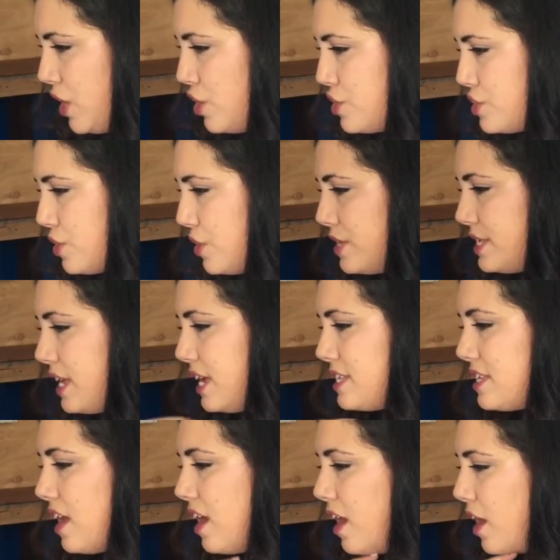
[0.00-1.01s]
So it says,
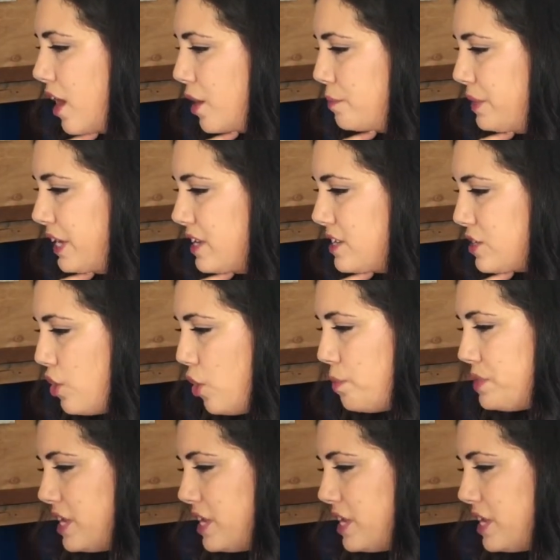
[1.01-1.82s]
uh, our biggest hopes